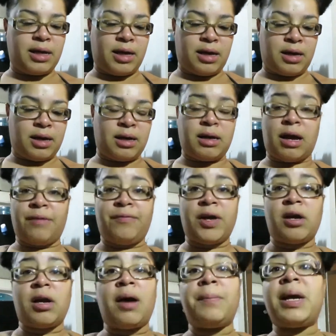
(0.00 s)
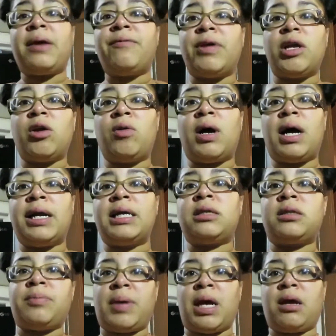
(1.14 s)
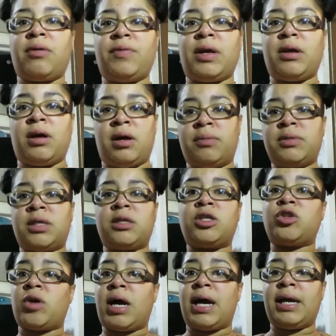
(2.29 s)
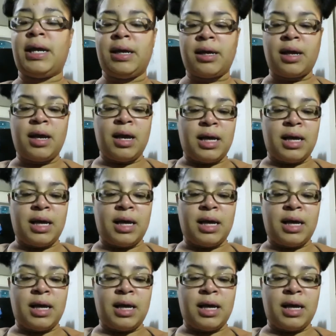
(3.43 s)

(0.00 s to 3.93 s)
and I figured I'll make a video on it to make a video um to try it